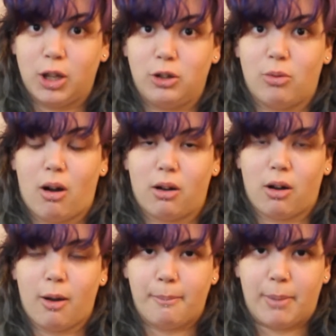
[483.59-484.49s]
you are
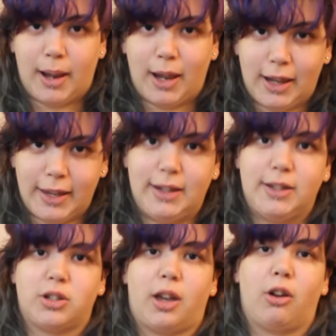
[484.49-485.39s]
completely
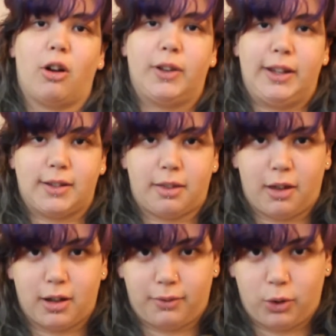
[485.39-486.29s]
shutting off at least a
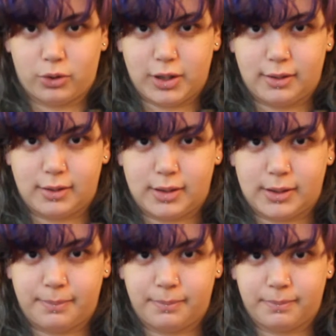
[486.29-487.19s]
third of the audience.